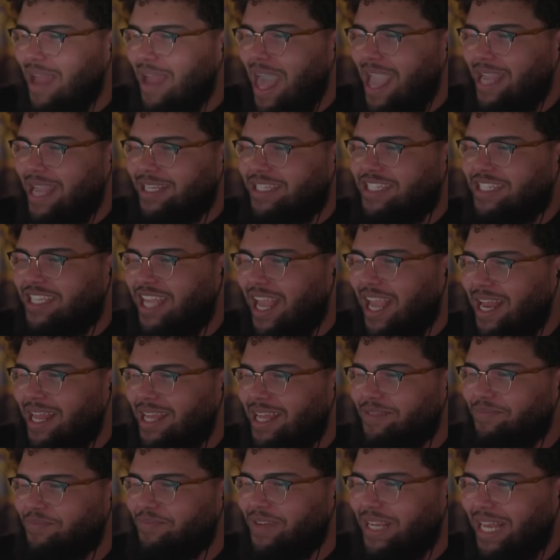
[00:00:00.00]
like
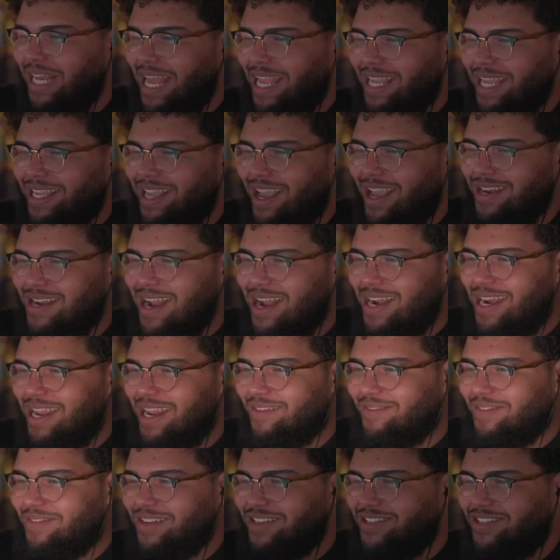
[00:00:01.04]
chilling, but like y'all not
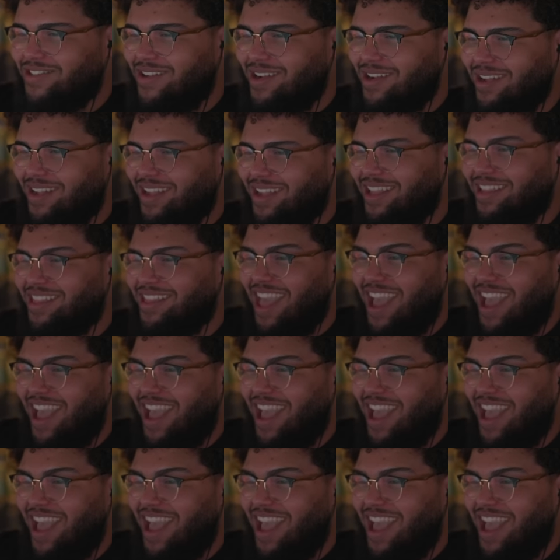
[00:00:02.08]
even drunk.